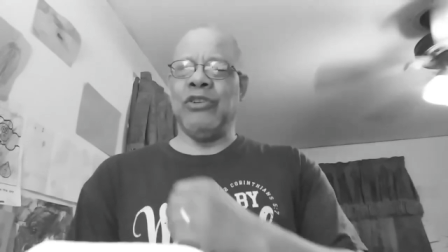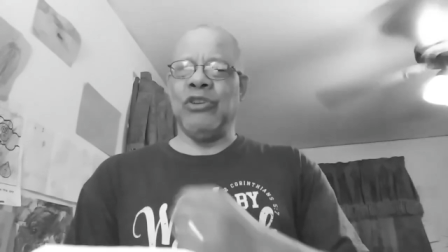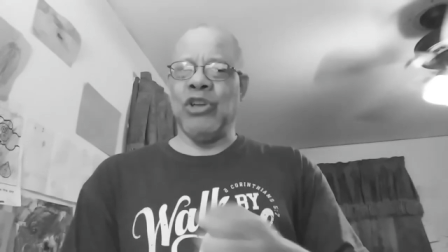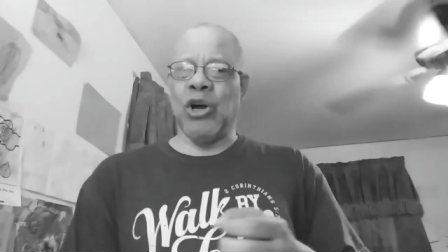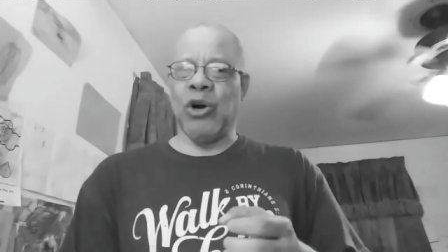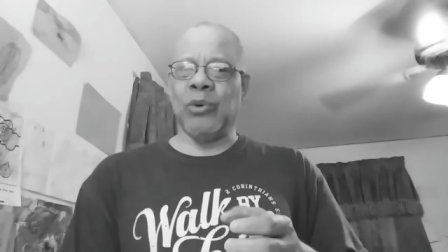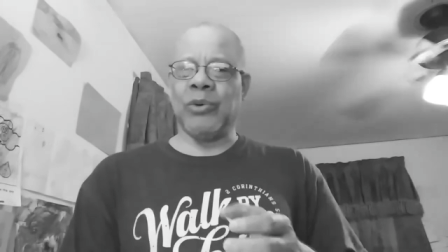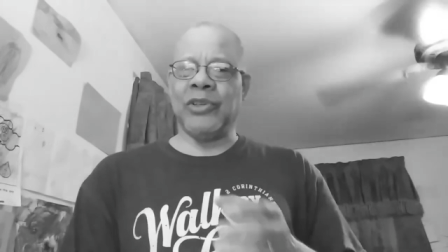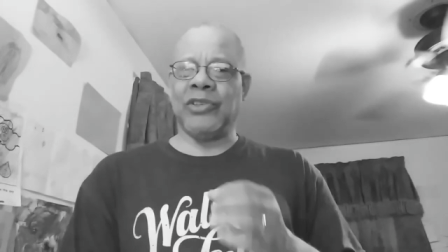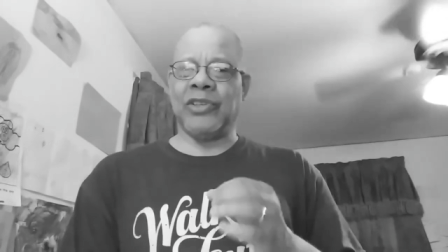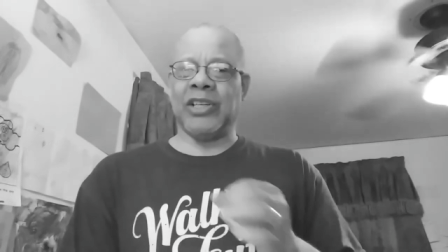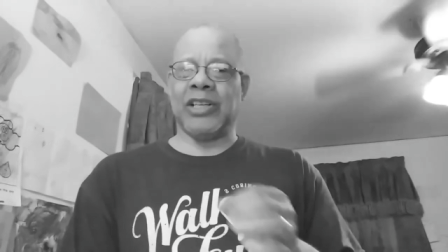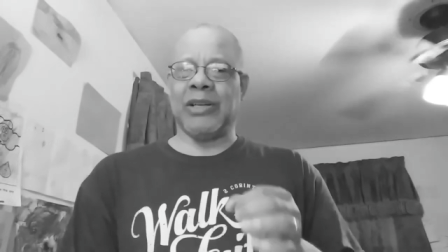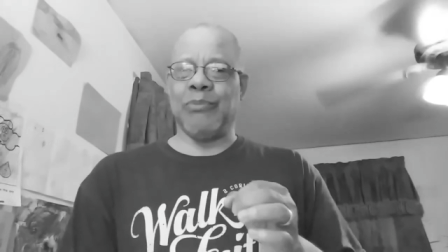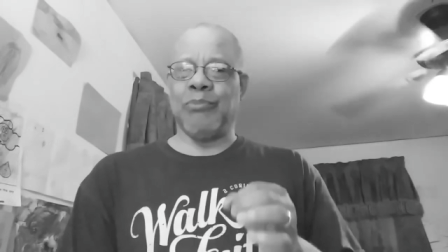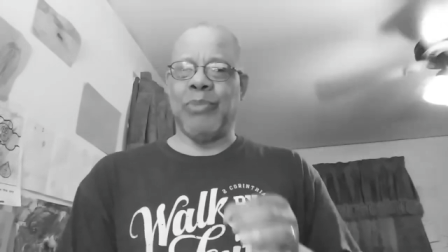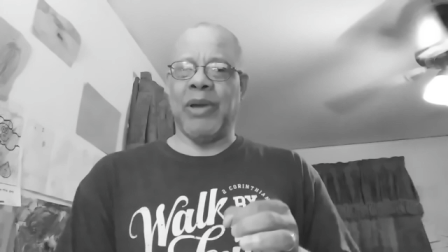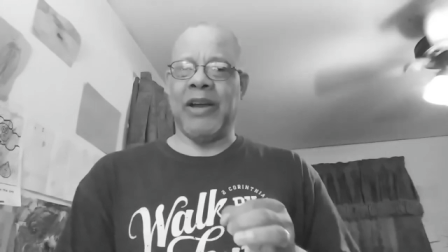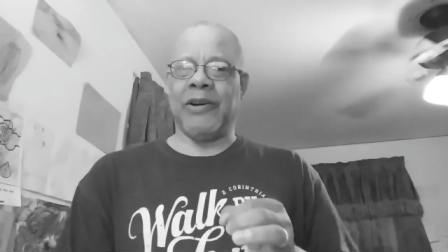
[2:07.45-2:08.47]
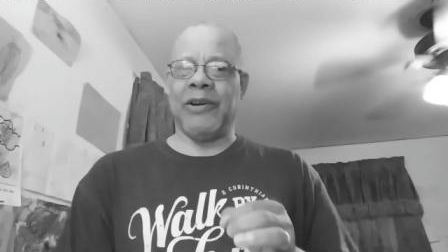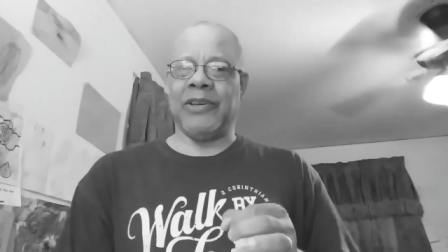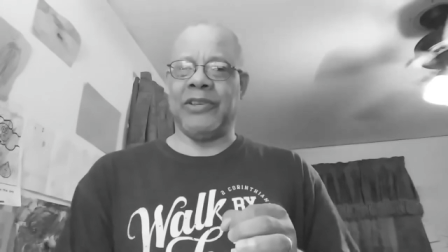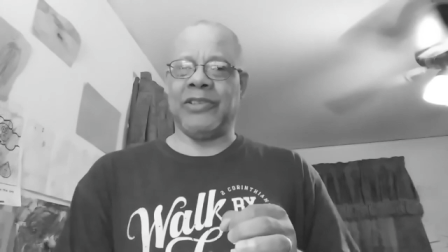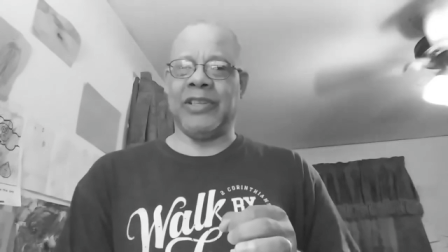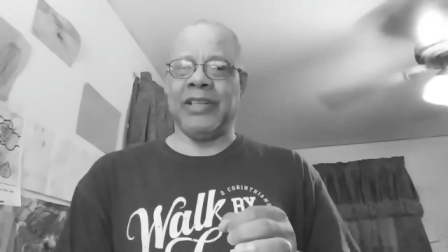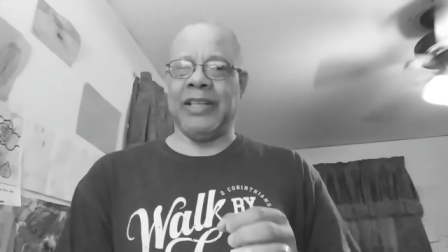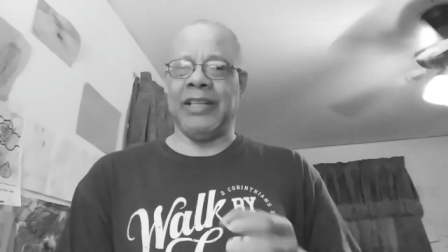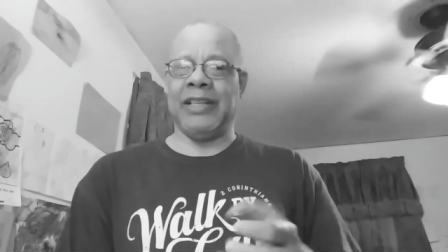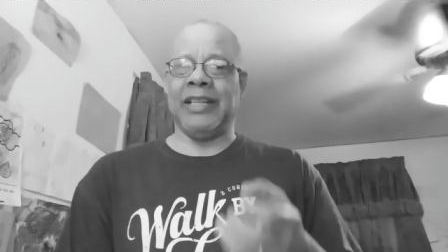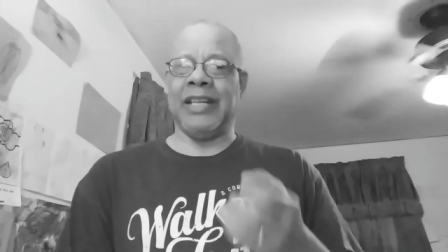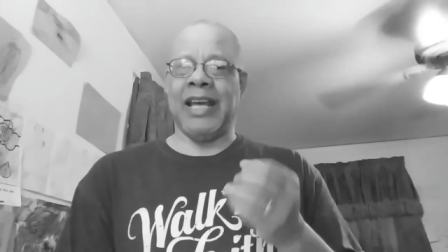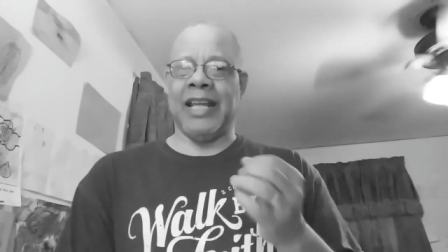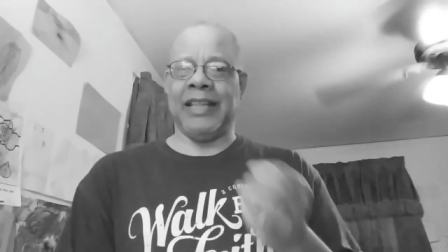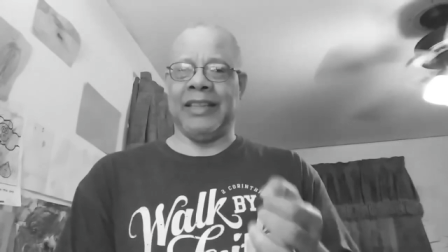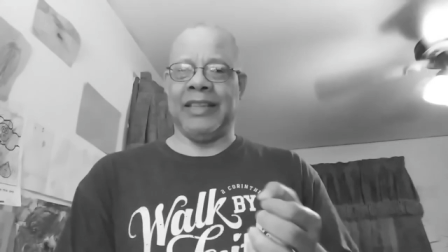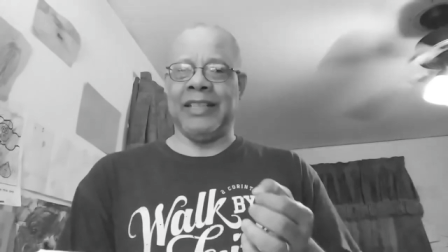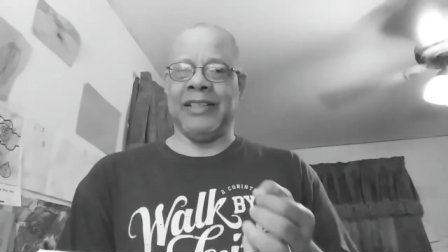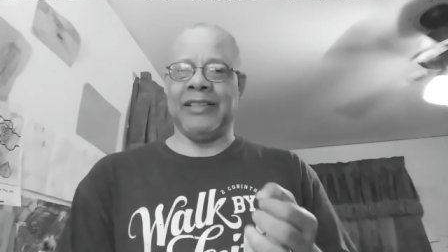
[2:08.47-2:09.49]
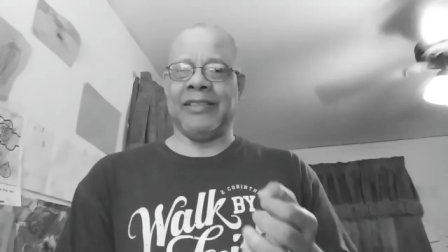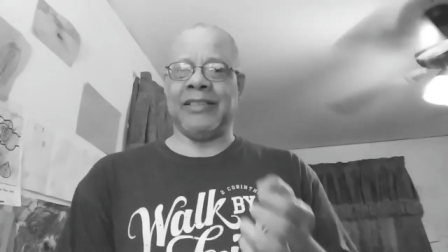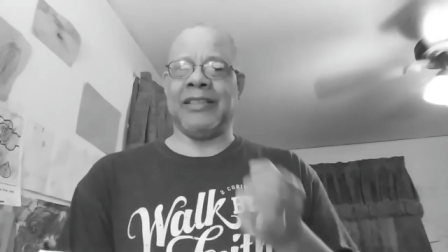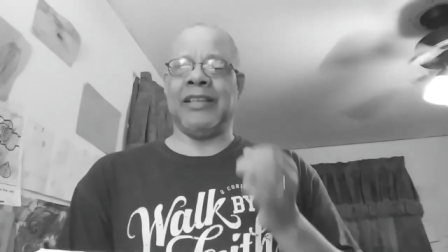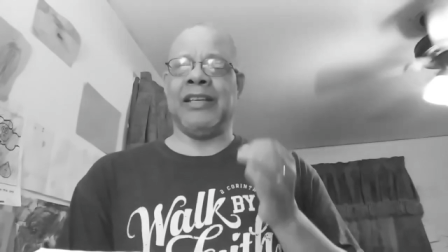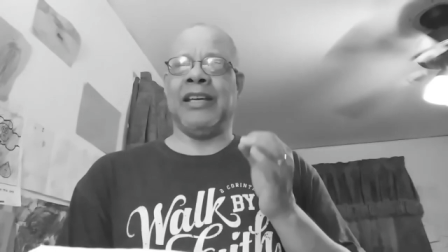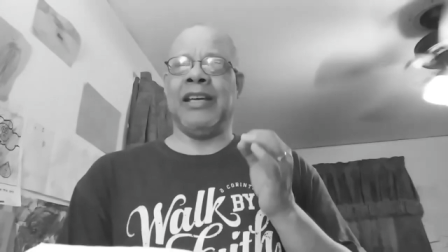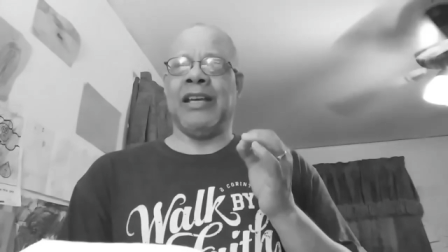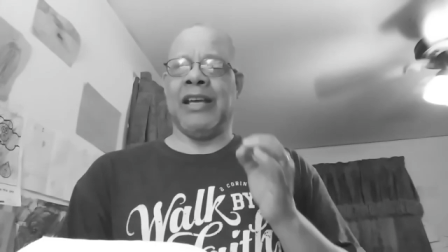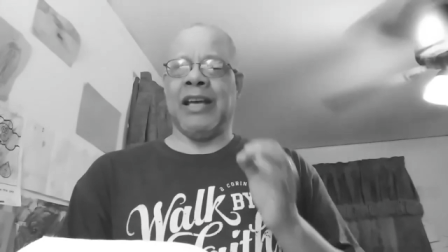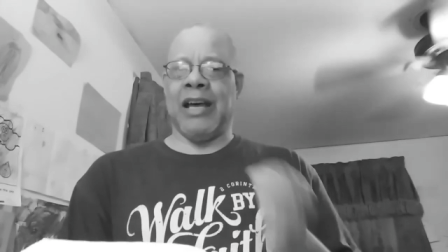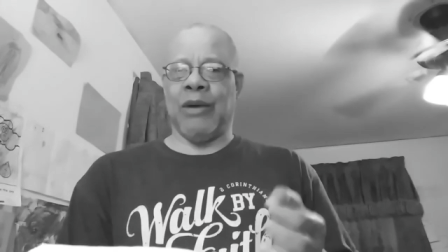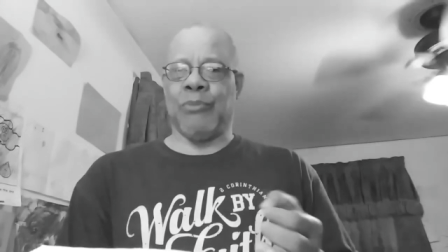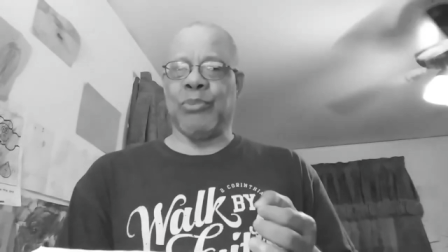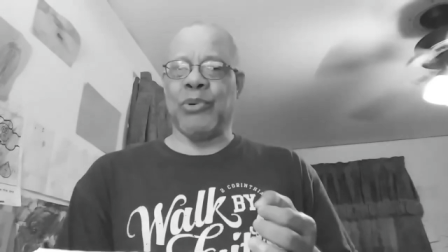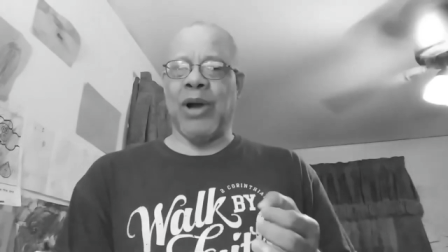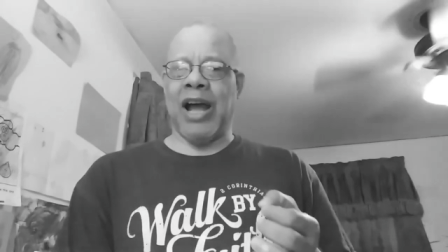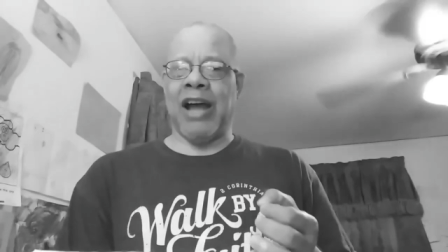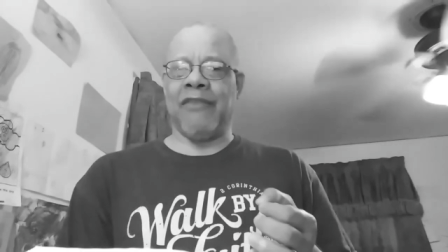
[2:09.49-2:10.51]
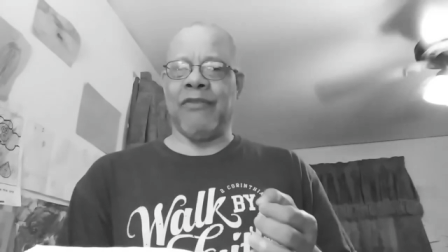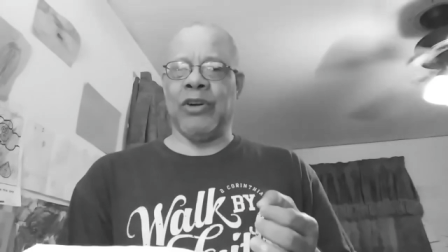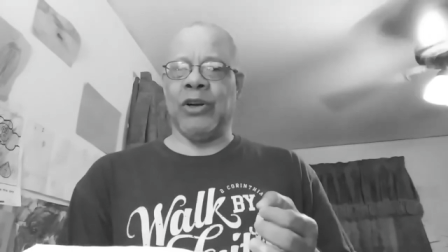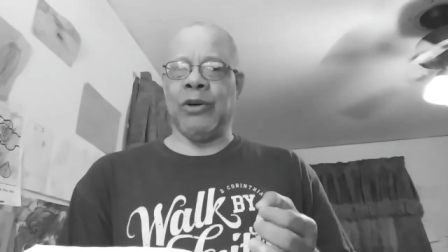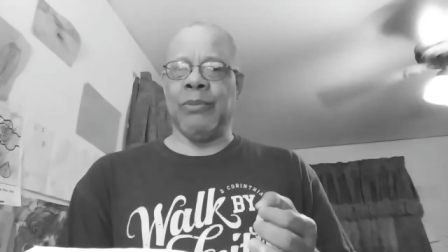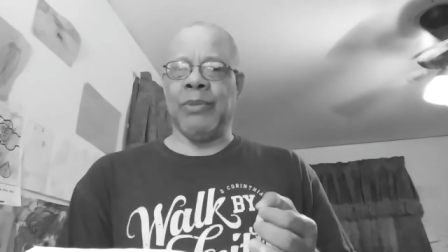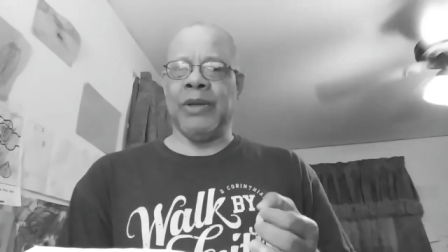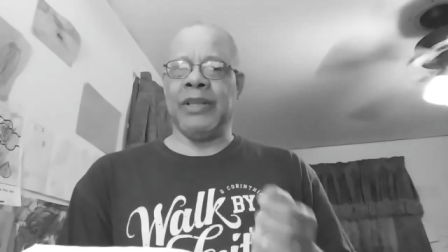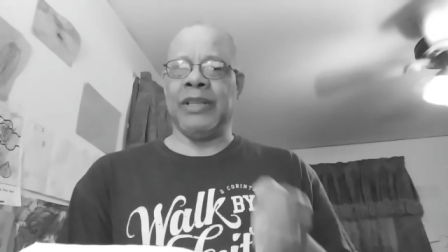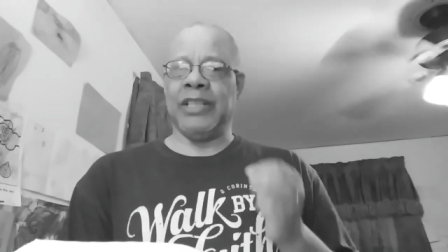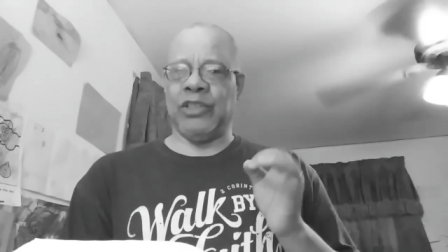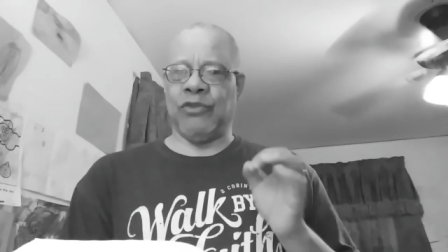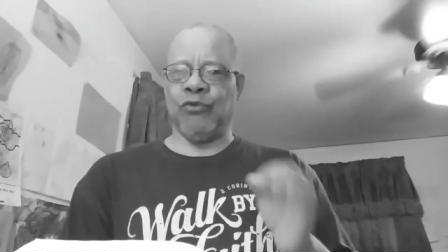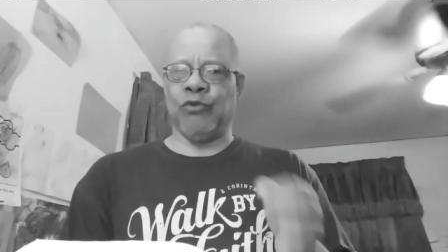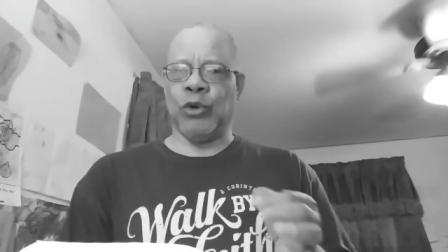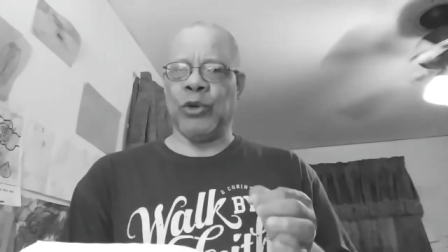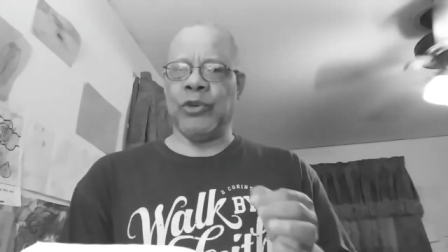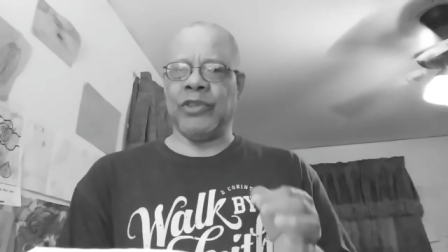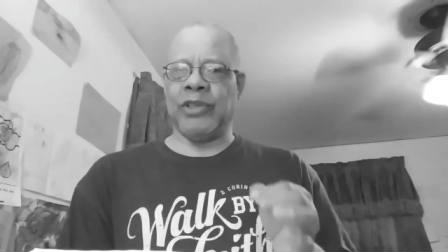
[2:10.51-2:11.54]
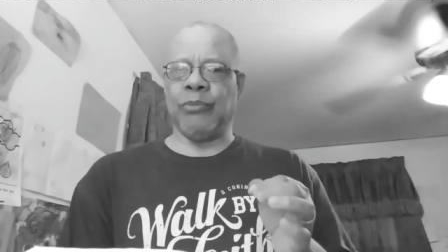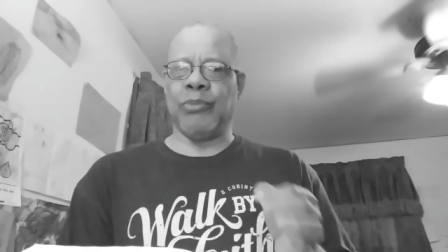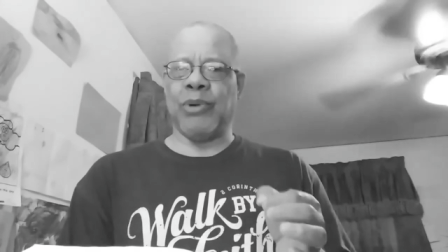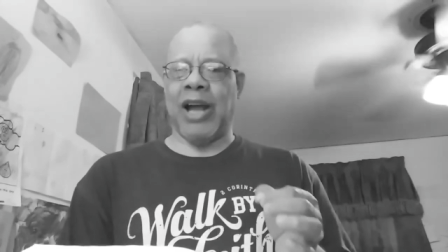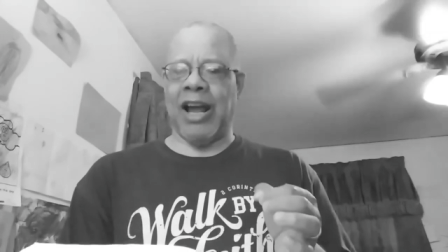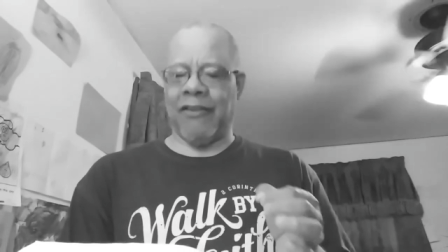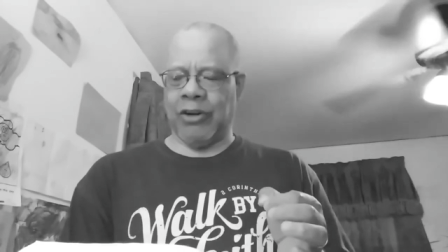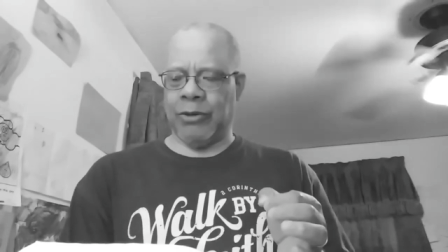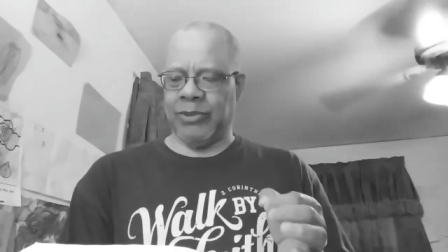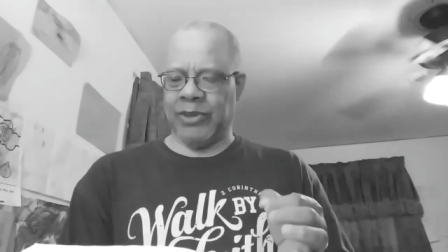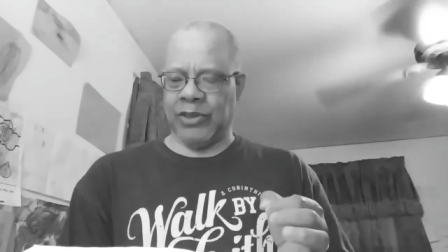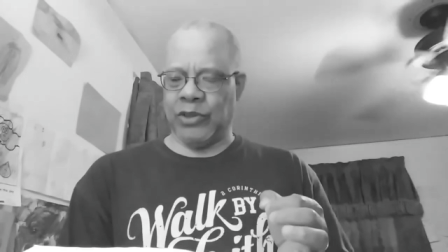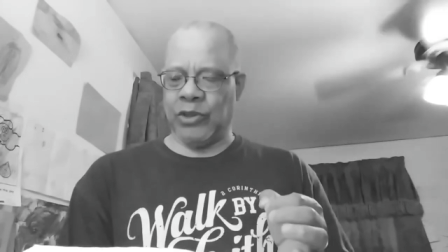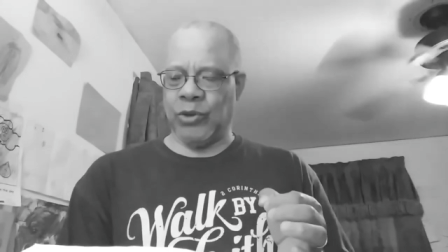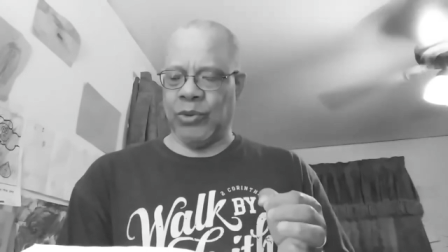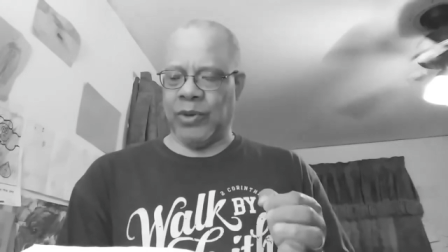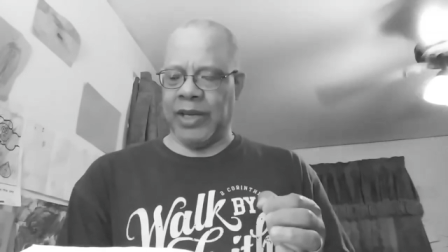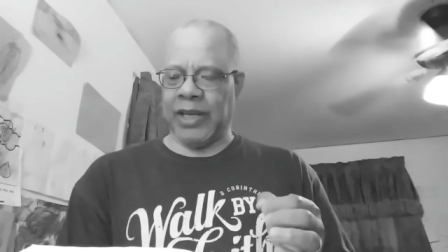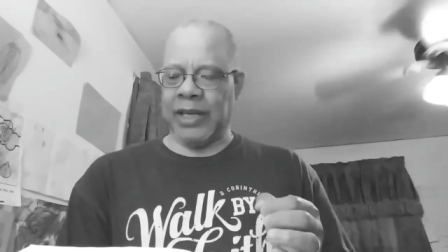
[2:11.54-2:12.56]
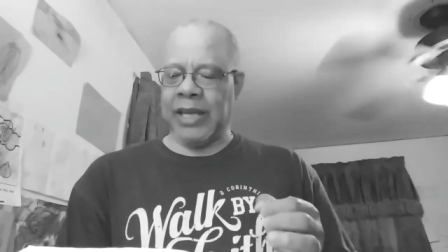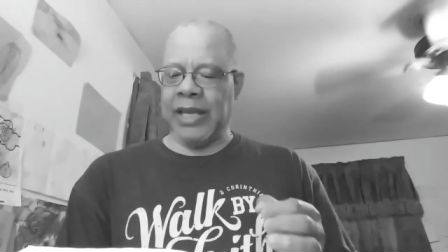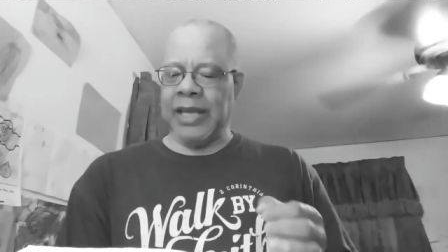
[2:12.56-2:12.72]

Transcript: Notice the comparison that this uh, proverb, this verse in Proverbs is doing.